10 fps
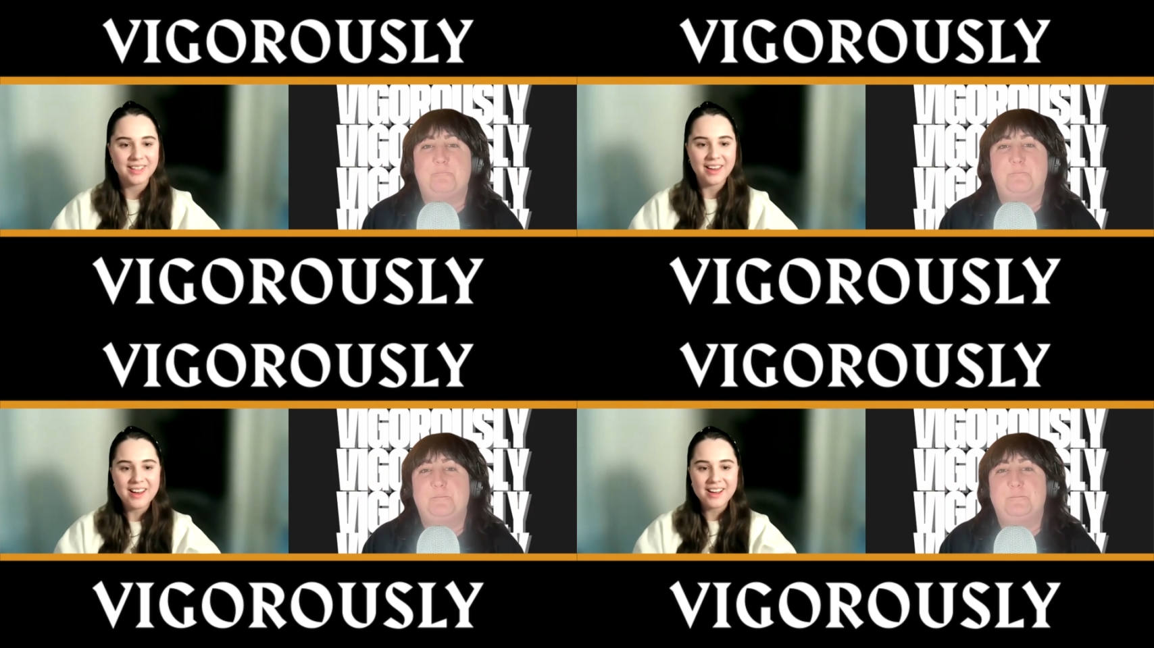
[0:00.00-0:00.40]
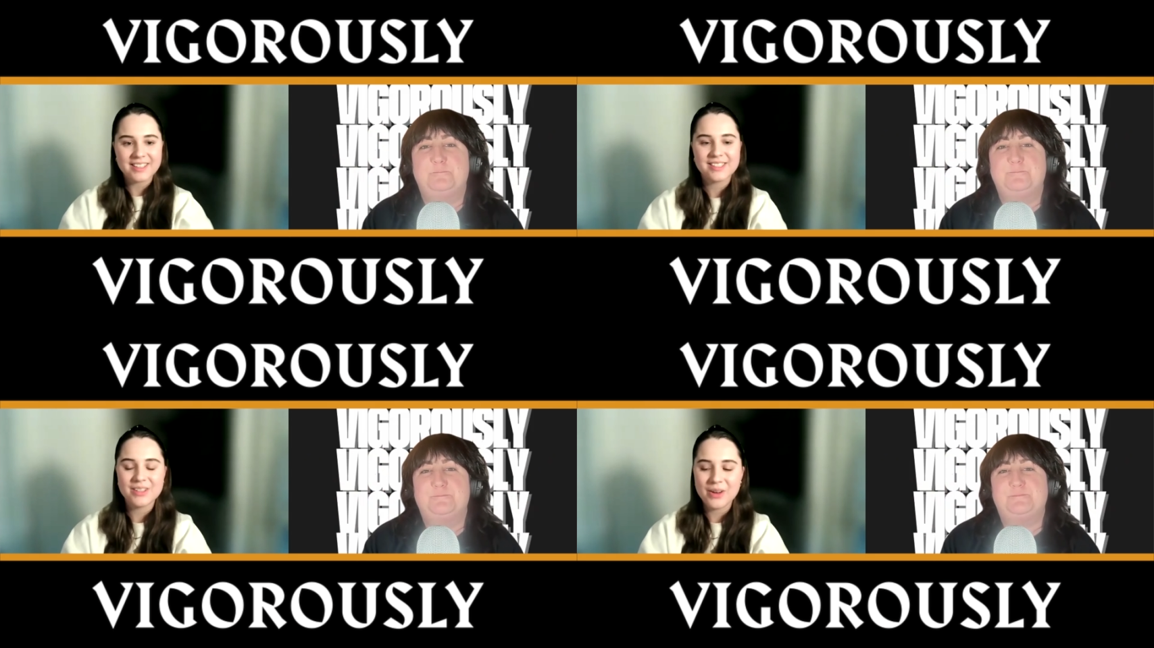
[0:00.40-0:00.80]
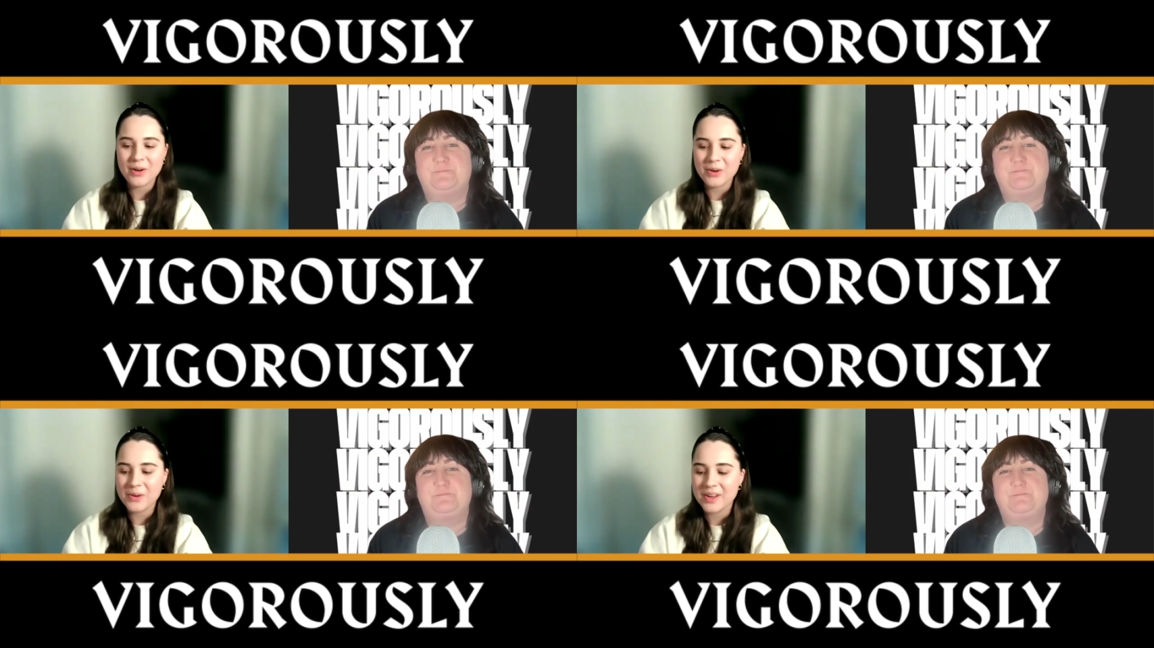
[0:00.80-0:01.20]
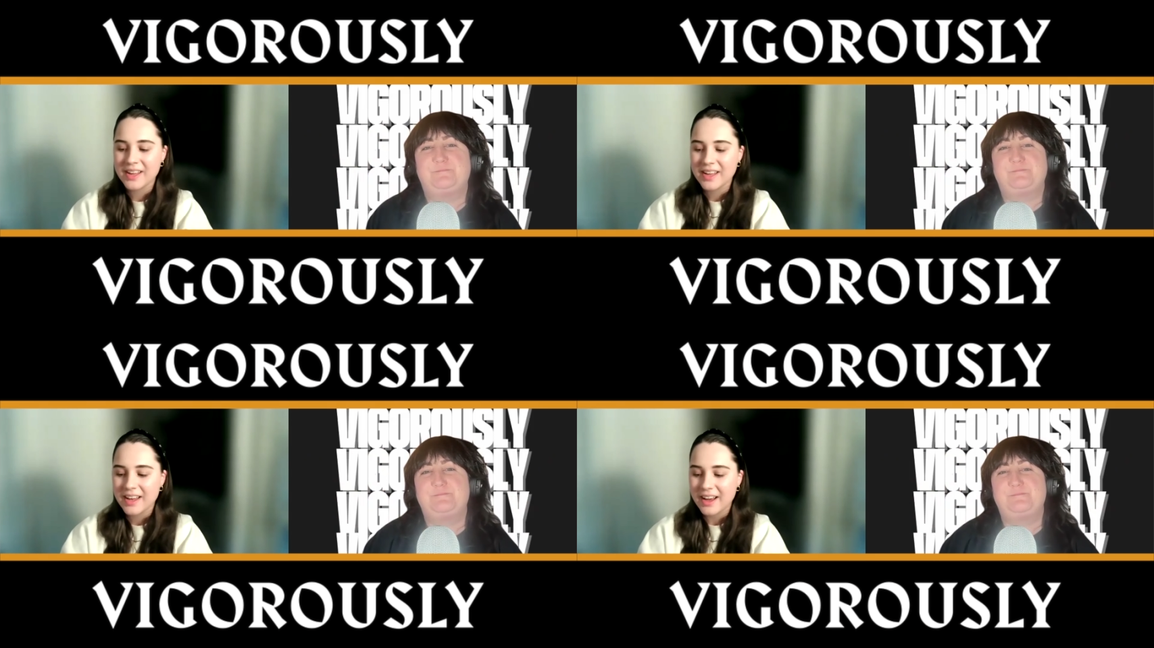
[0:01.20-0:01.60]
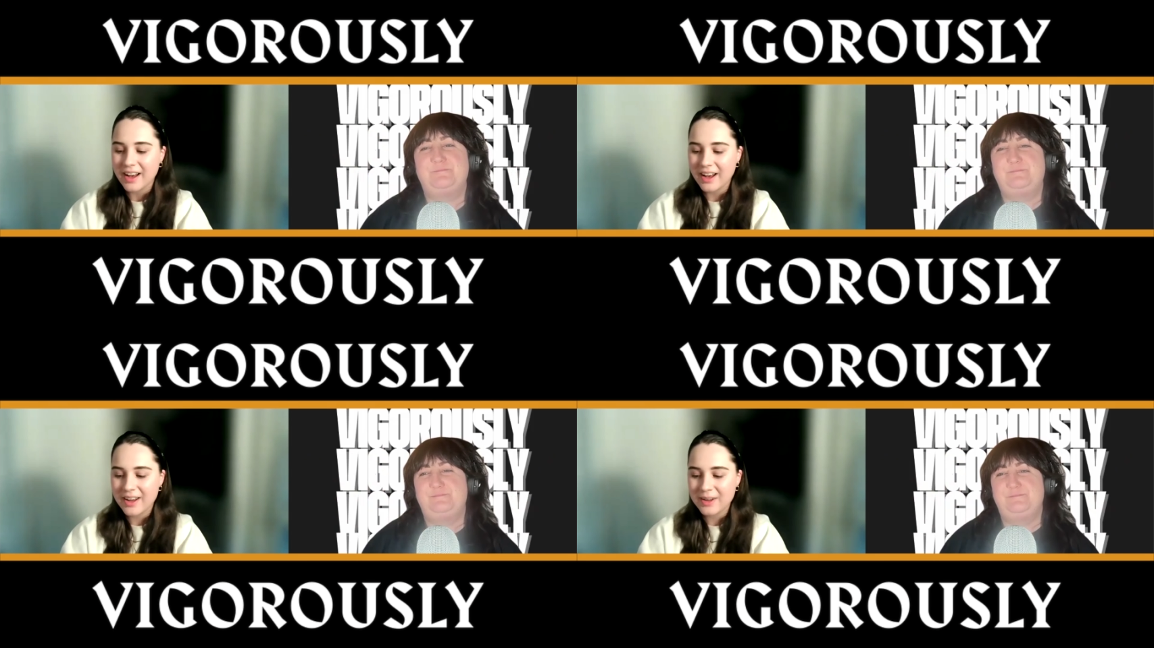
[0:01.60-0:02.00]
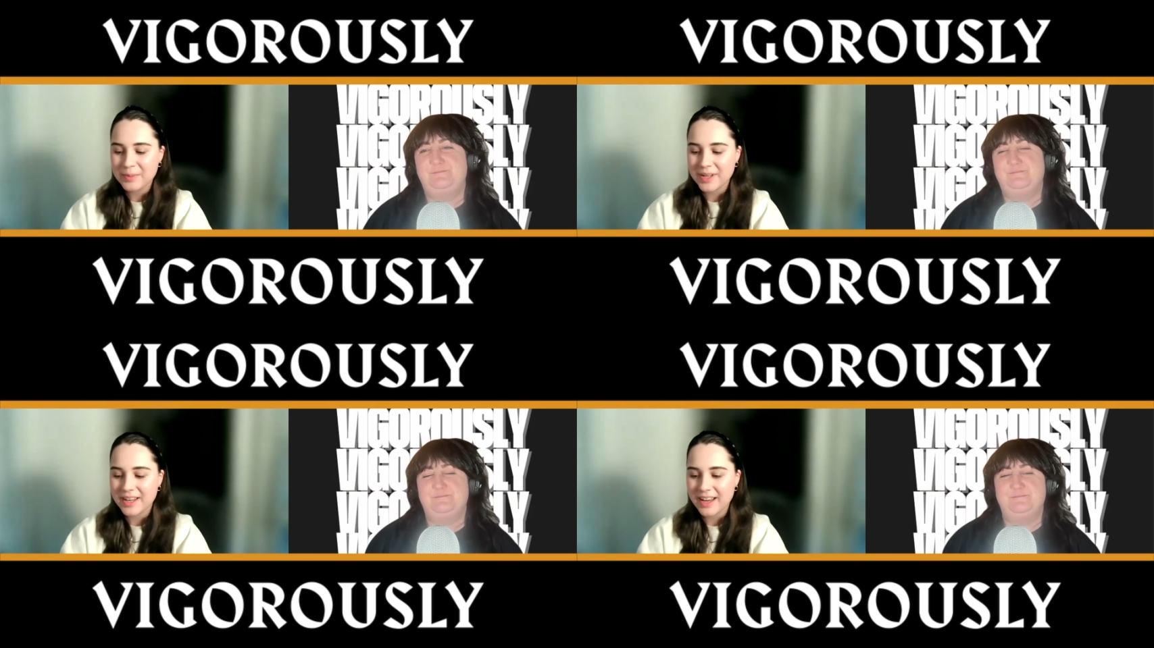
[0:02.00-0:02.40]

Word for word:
Speaker 1: Yeah. So um